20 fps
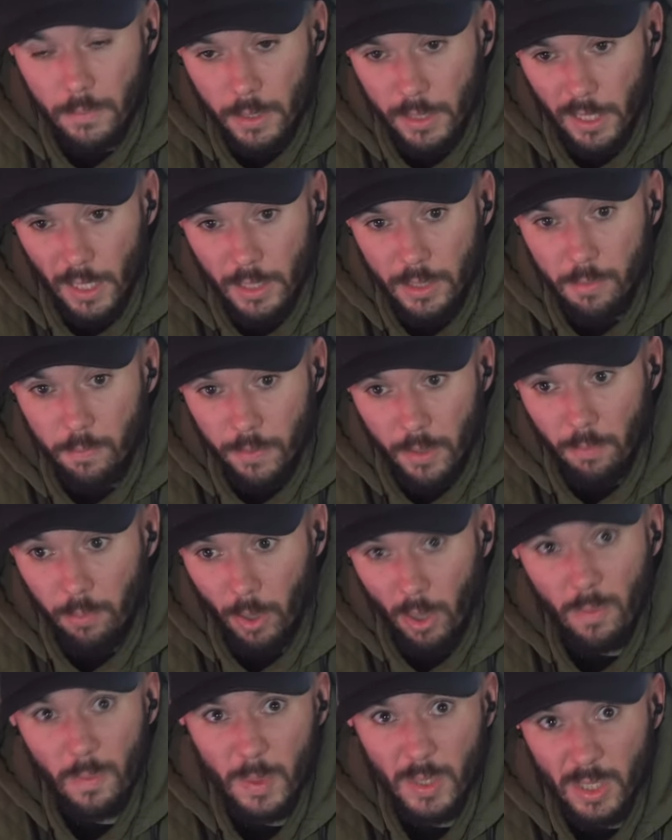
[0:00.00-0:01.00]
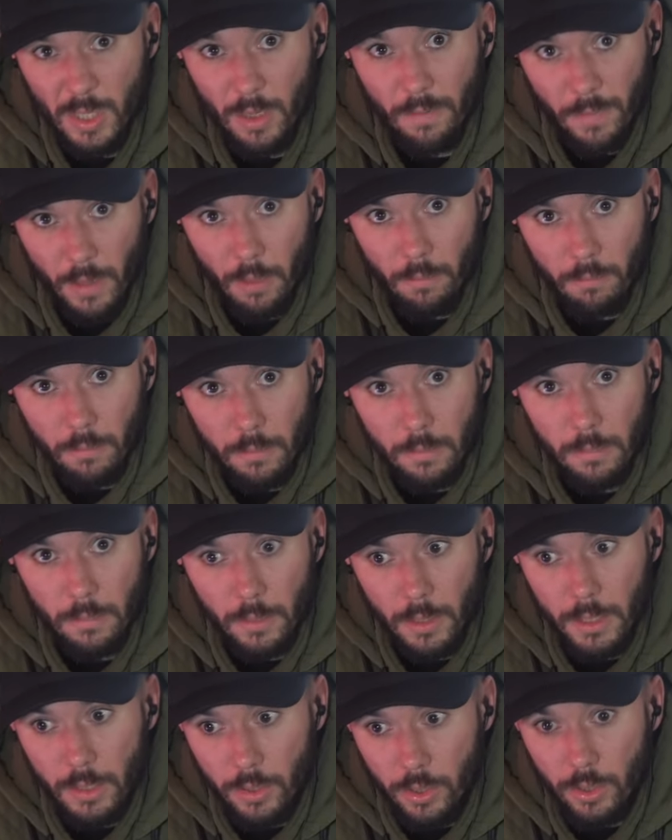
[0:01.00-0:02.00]
Like, that's the purpose of them,
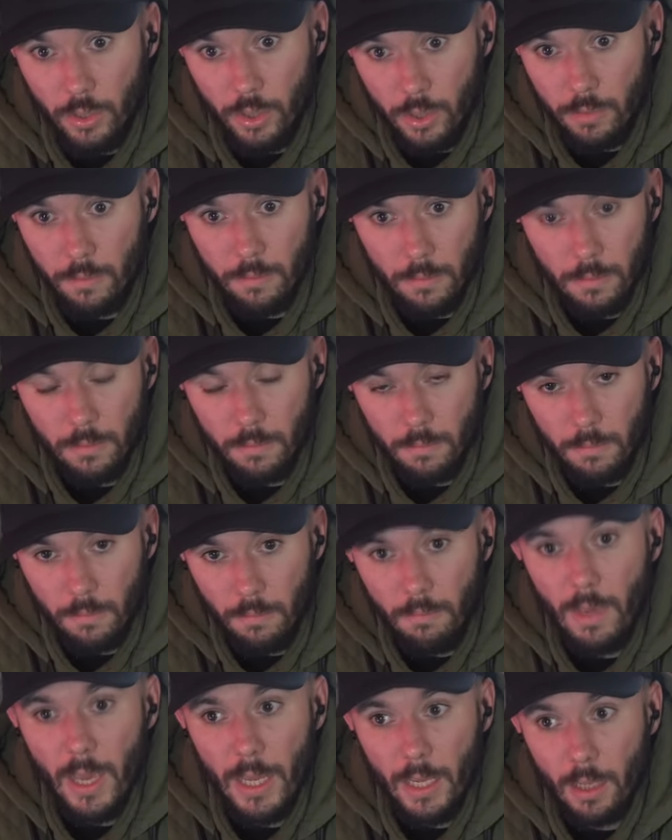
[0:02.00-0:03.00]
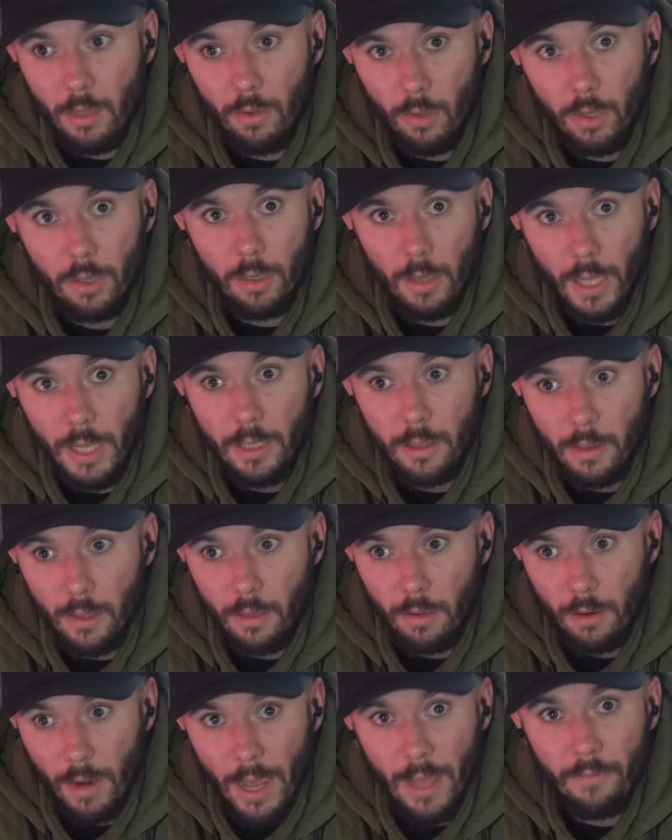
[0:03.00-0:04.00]
is to sh make it look like
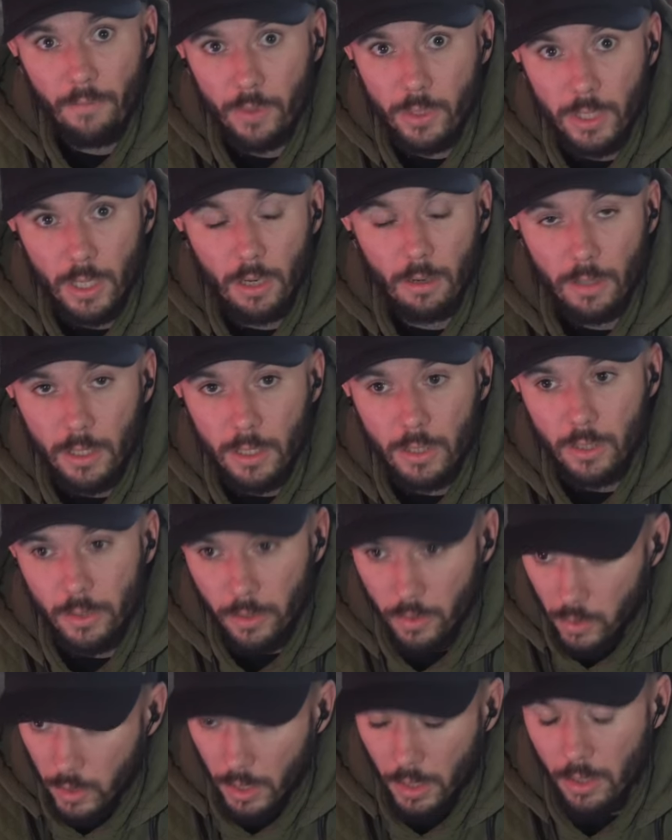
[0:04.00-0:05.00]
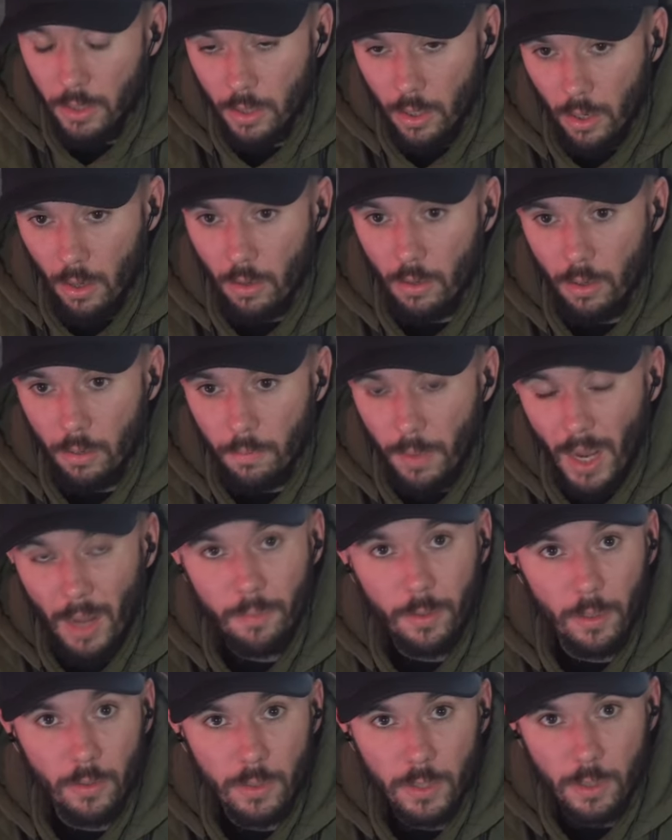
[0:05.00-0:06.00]
their adversary is losing, garner
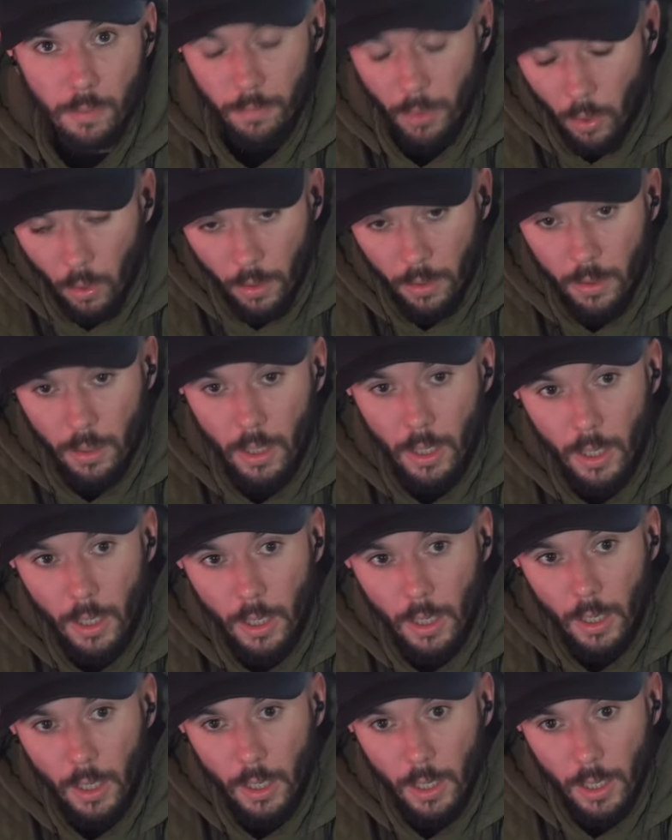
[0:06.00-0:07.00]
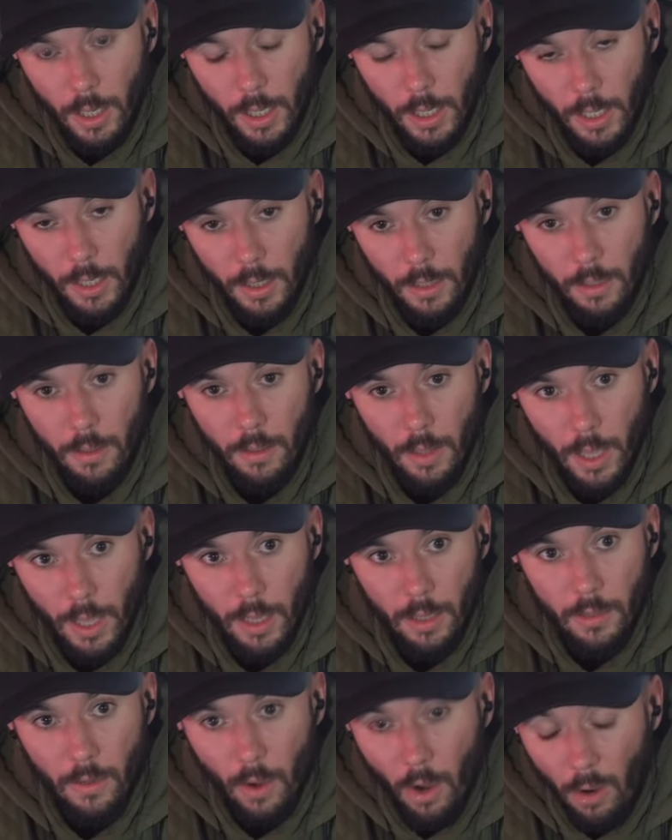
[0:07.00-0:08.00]
popular support, uh,
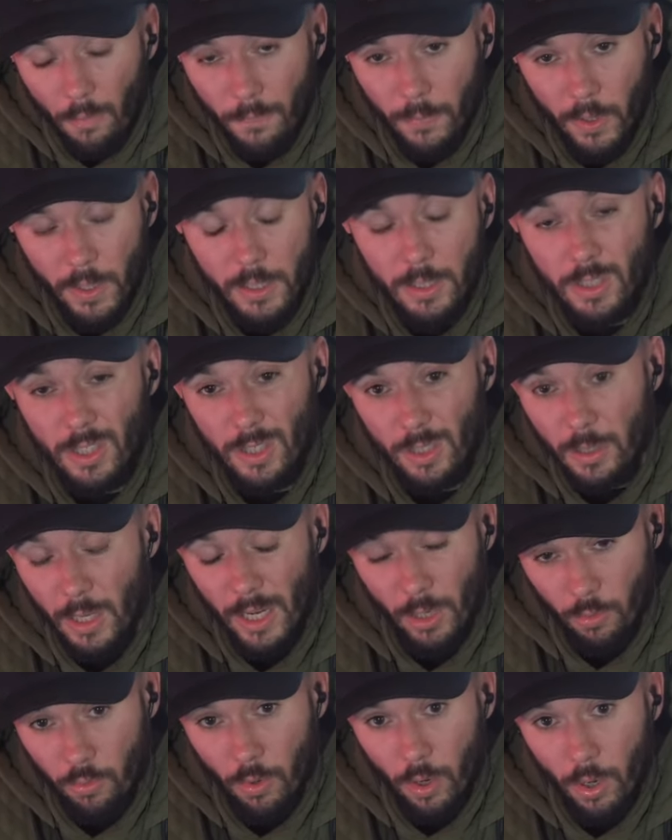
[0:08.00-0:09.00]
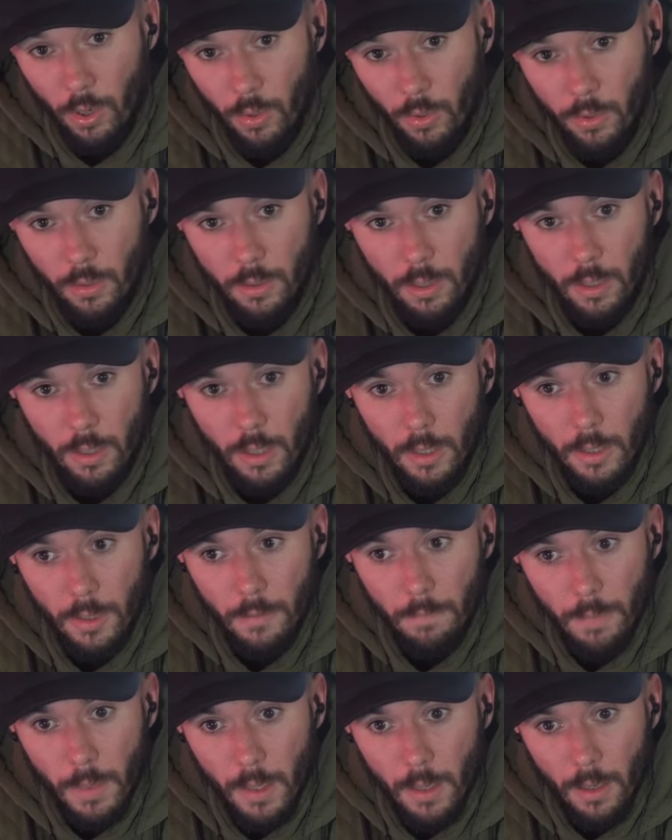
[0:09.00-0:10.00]
and hopefully erode
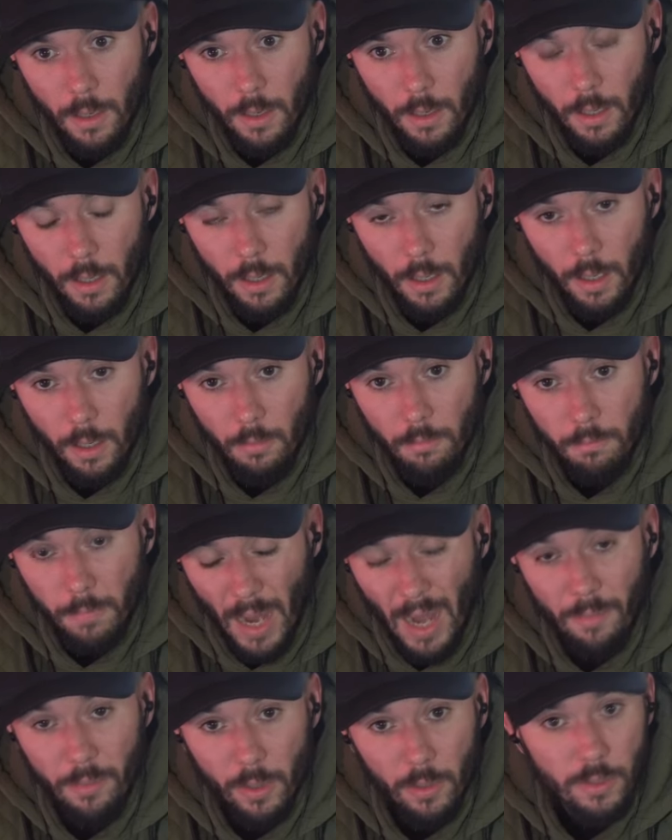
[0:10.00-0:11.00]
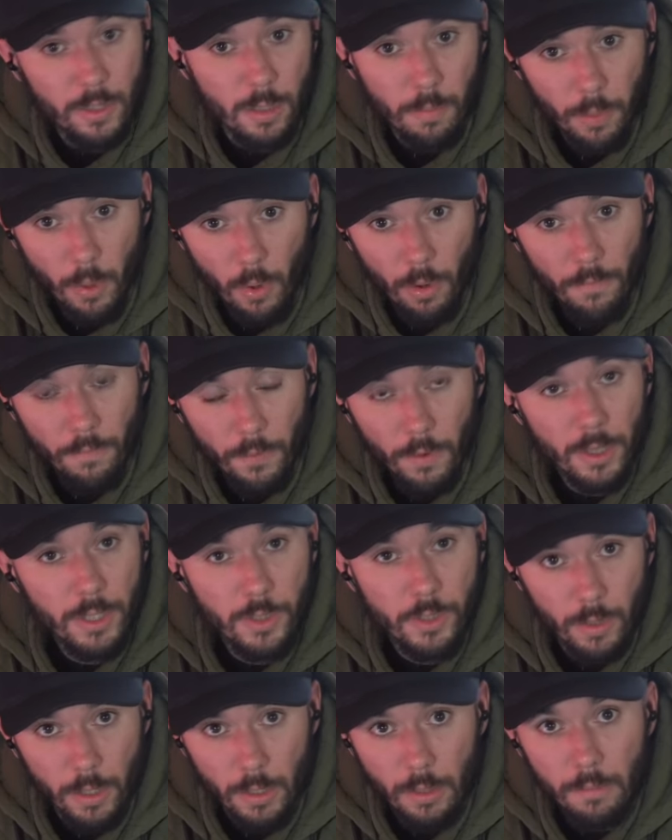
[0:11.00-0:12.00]
um, popular support for
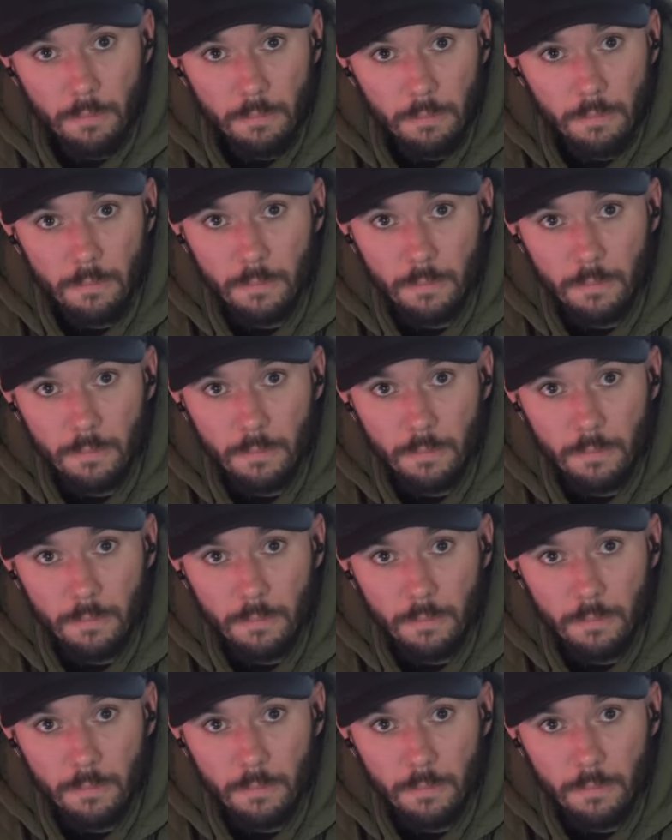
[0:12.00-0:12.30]
Israel.